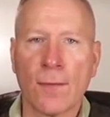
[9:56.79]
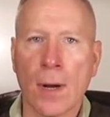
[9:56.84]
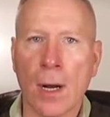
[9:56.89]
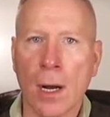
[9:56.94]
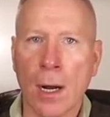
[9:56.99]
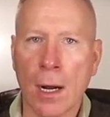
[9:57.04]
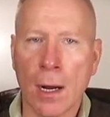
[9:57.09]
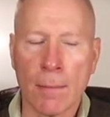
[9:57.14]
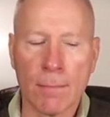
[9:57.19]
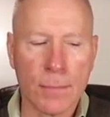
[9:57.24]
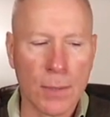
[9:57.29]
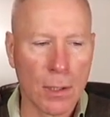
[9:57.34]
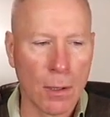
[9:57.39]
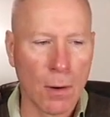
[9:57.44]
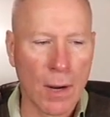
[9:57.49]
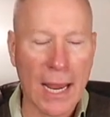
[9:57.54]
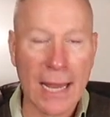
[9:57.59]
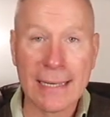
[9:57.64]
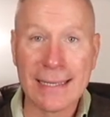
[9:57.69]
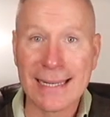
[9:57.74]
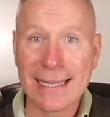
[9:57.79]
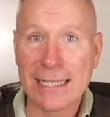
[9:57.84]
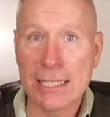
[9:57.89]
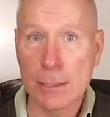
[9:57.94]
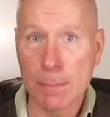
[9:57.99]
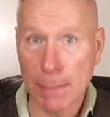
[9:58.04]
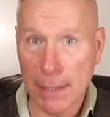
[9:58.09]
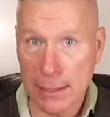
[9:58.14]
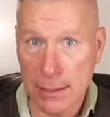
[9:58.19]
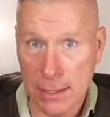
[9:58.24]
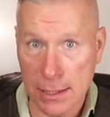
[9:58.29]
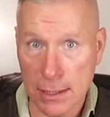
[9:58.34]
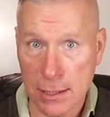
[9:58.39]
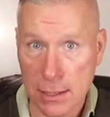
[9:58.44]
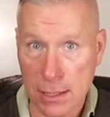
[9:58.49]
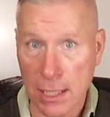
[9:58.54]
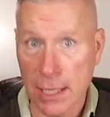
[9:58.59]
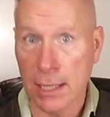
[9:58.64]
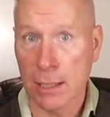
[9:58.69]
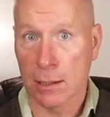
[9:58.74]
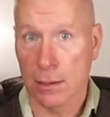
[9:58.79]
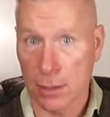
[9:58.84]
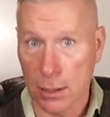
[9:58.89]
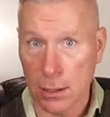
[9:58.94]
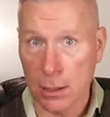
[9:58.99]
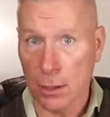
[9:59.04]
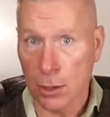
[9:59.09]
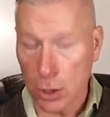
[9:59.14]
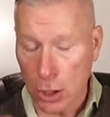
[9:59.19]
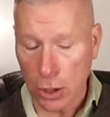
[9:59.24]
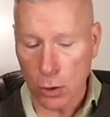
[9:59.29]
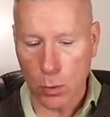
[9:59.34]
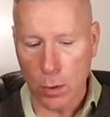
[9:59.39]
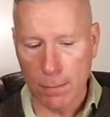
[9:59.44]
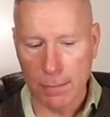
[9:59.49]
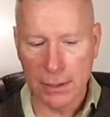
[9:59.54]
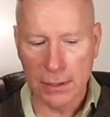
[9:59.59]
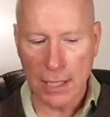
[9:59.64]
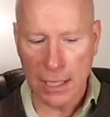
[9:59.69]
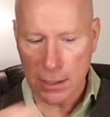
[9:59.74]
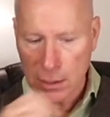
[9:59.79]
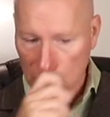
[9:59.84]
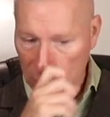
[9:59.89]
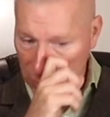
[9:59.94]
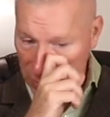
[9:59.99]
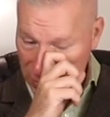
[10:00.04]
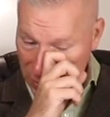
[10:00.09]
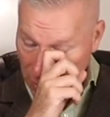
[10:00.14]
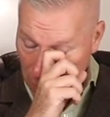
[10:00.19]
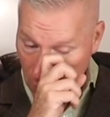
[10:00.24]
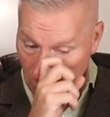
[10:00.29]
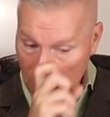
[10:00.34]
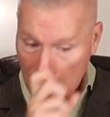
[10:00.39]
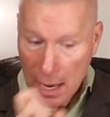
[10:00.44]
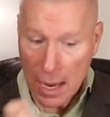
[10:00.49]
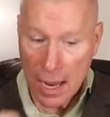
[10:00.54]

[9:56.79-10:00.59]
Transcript: you know, and expenses, like the equipment they use. So